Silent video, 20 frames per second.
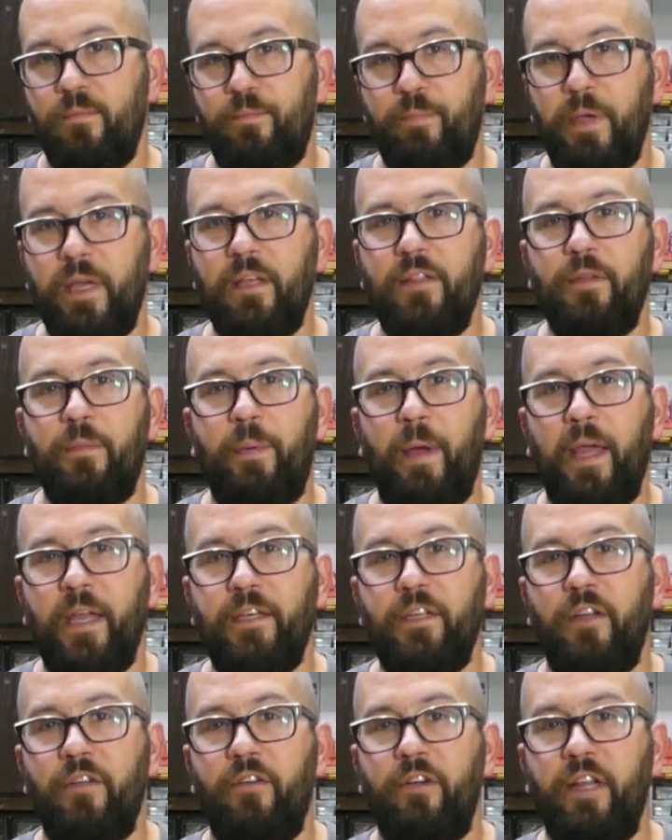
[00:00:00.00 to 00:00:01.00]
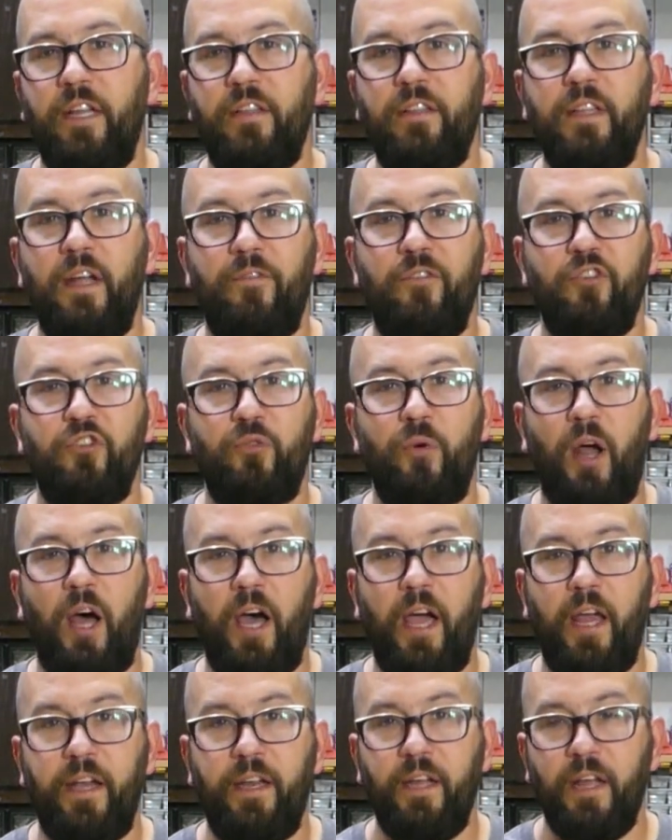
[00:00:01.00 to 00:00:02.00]
Being the paint underneath never
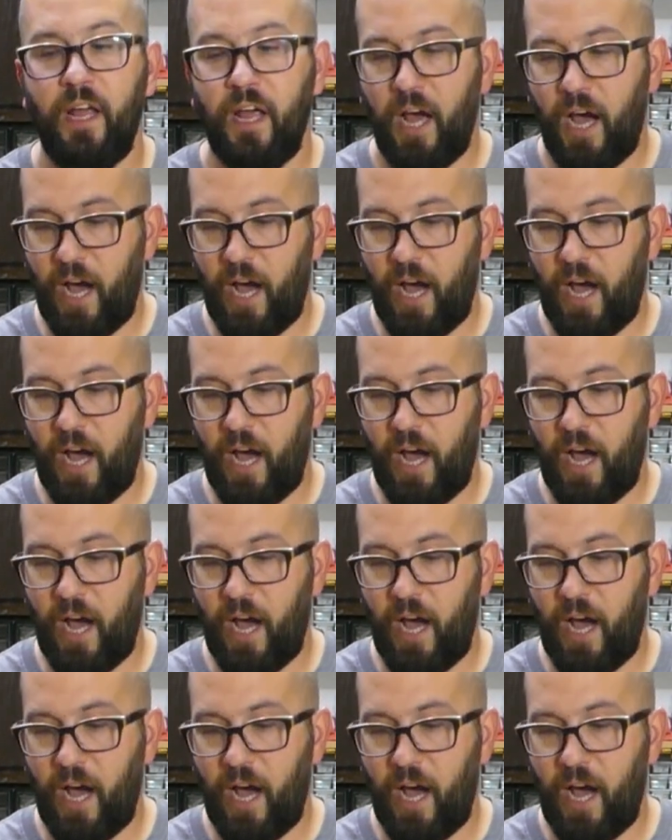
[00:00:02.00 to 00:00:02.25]
dried,